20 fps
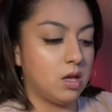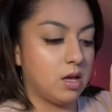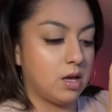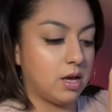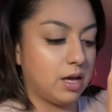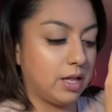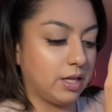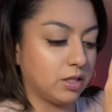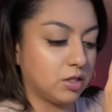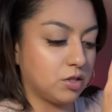
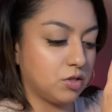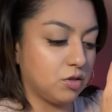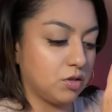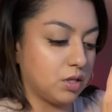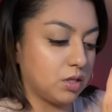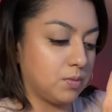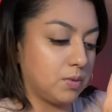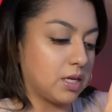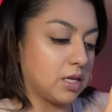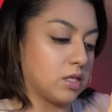I like to do this
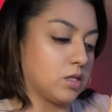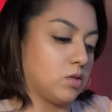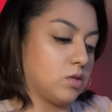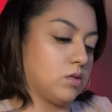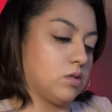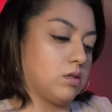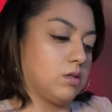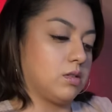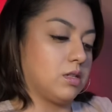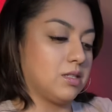because
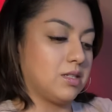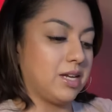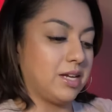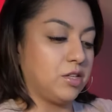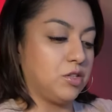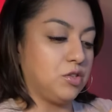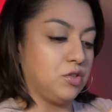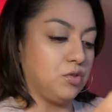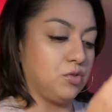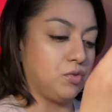since I
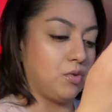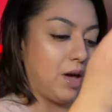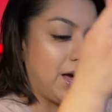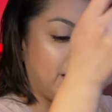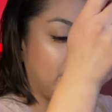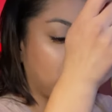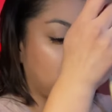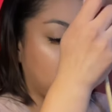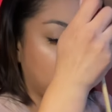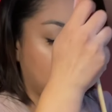do
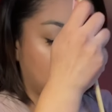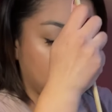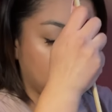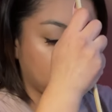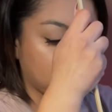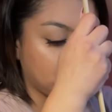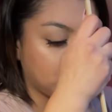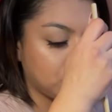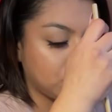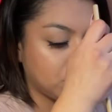add
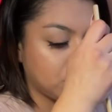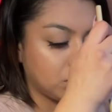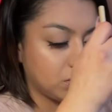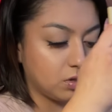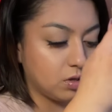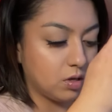oils,